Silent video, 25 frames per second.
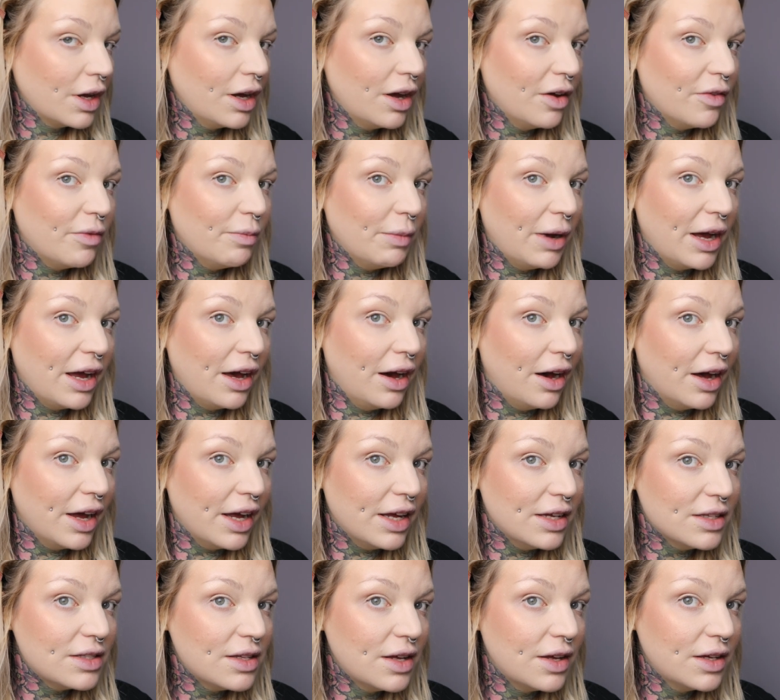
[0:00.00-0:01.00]
of my
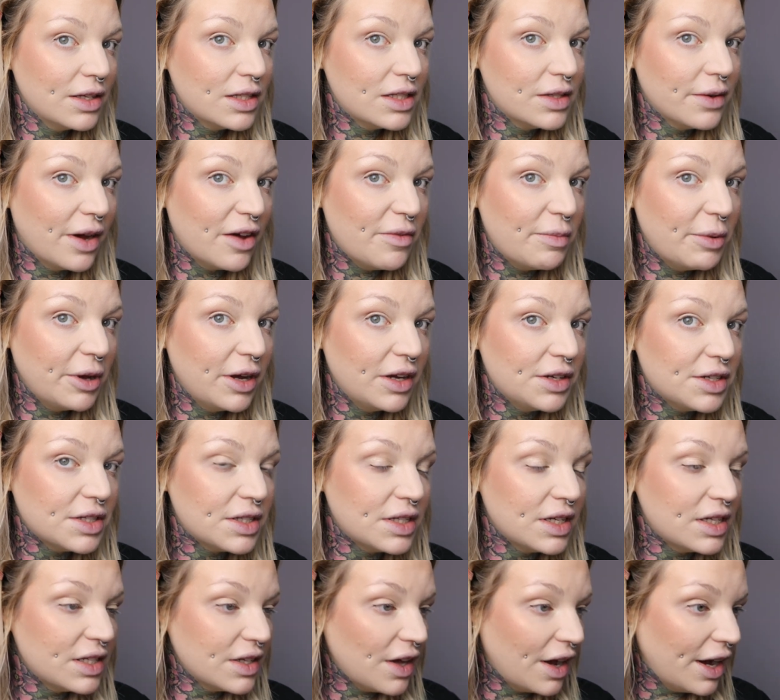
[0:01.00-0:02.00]
eyes. So I've put
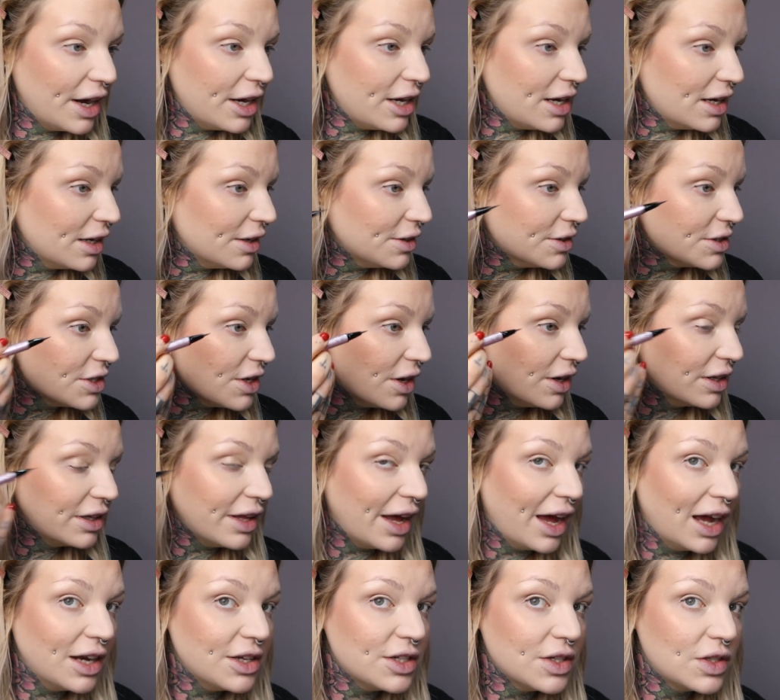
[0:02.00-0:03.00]
just a tiny little dot
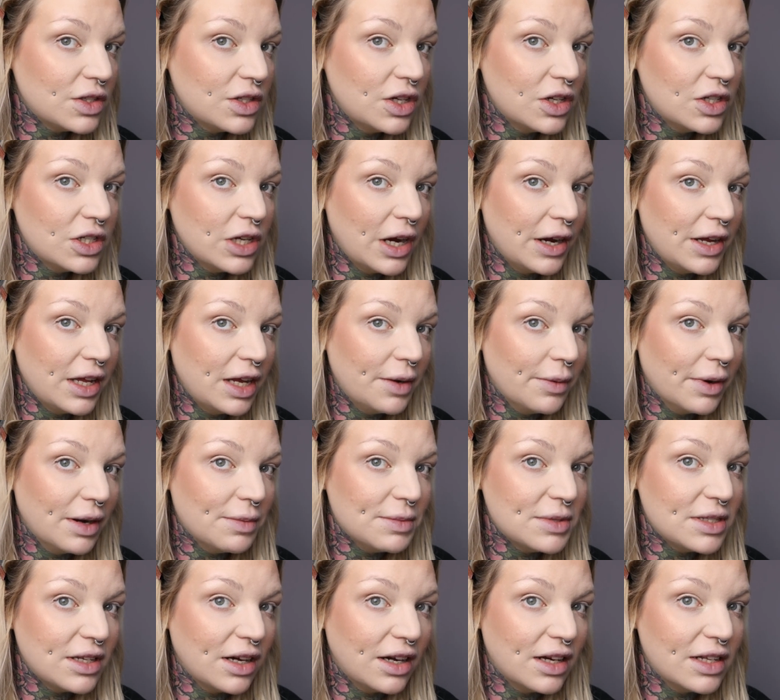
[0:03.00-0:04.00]
there just to show you where
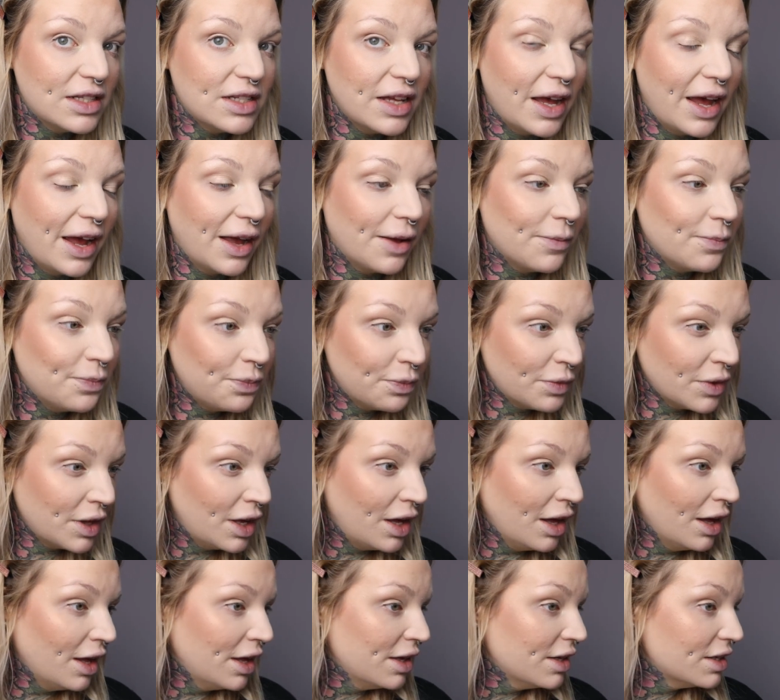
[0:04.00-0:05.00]
I'm starting.
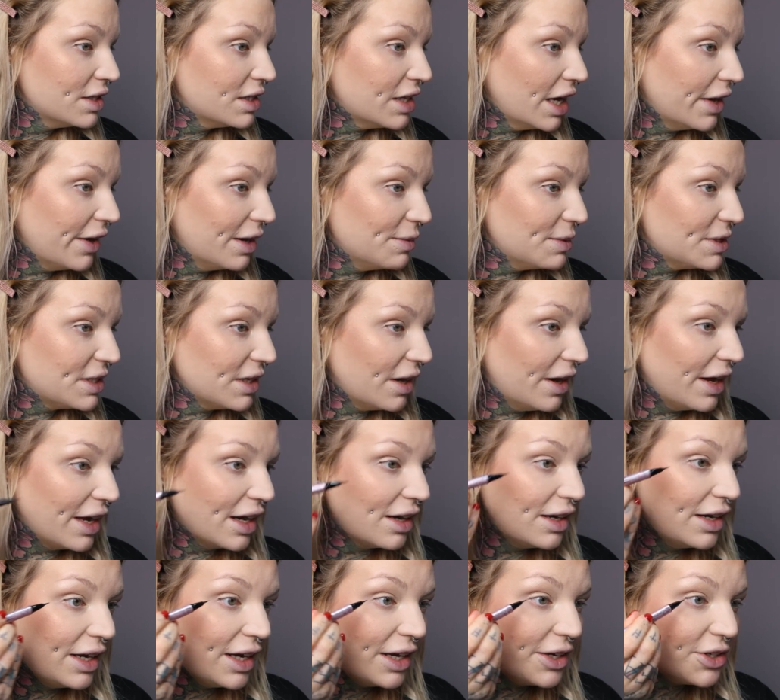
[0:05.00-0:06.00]
So I'm
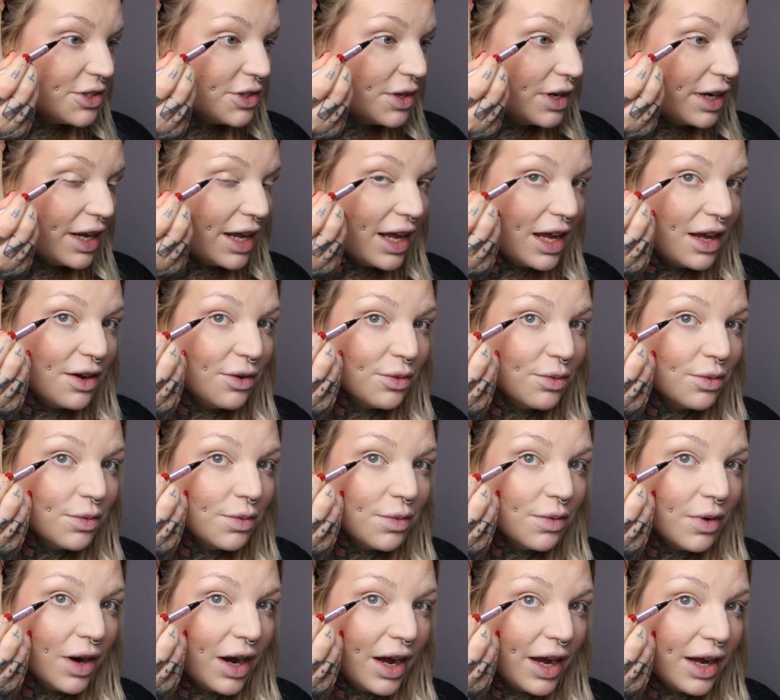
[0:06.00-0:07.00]
starting literally
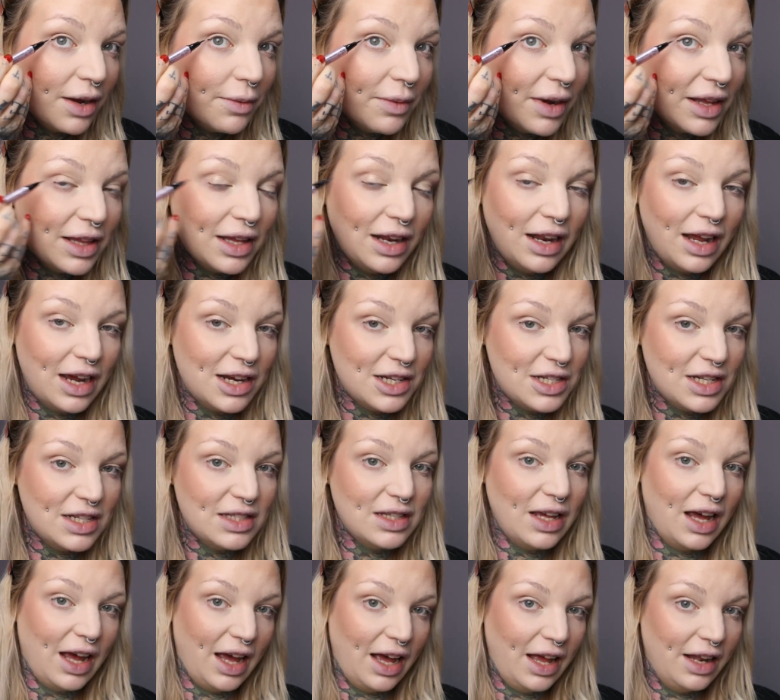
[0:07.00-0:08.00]
right where the
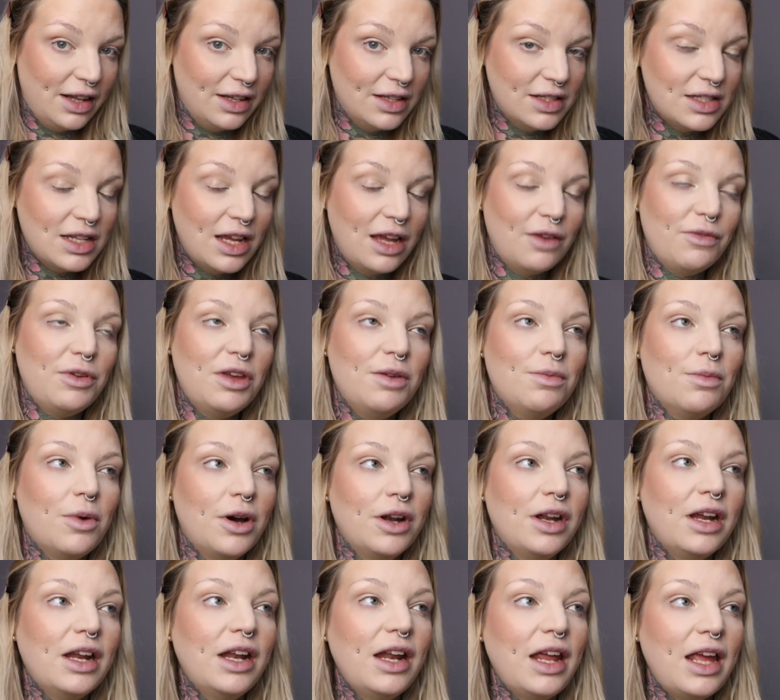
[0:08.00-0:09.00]
lashes end. If you
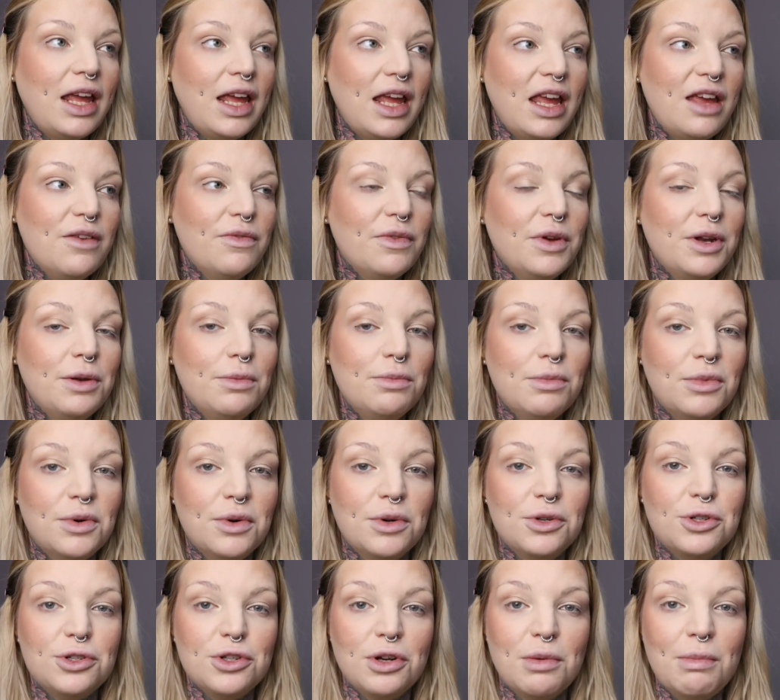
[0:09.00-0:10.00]
want an even
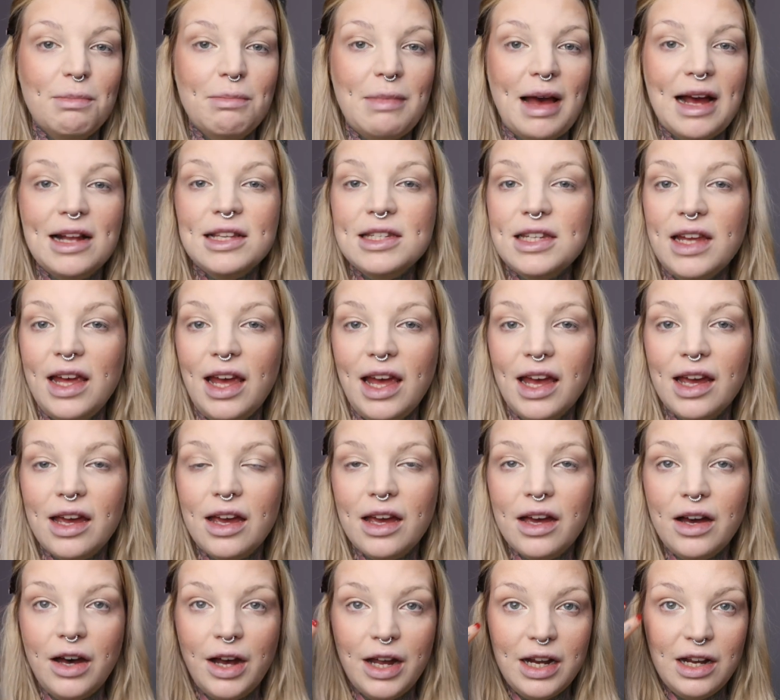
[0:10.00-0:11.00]
more
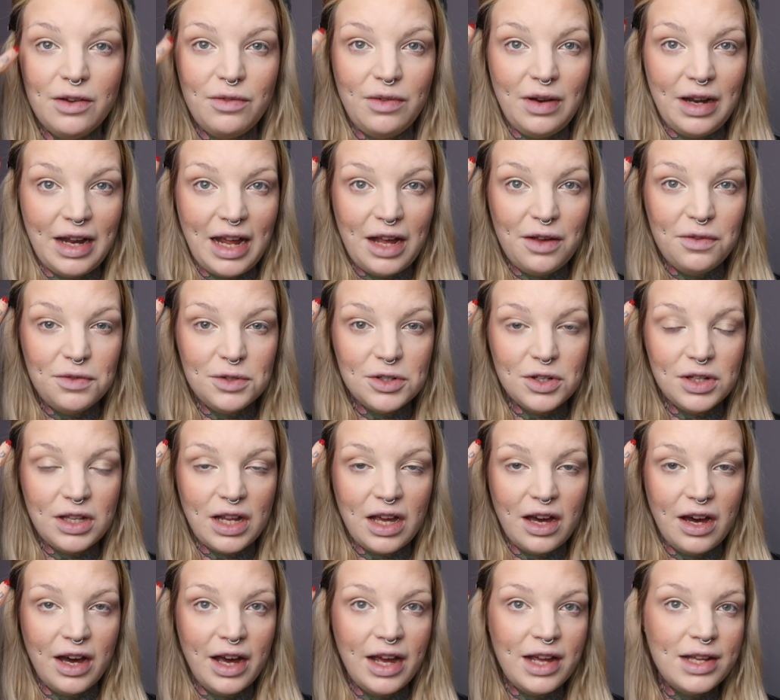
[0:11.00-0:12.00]
dramatic kind of lift on
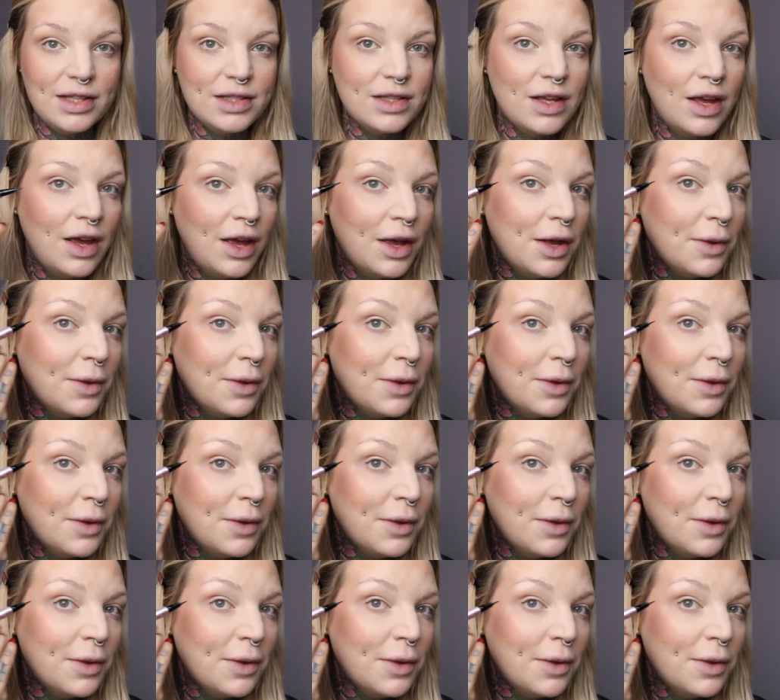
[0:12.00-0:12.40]
the eyes,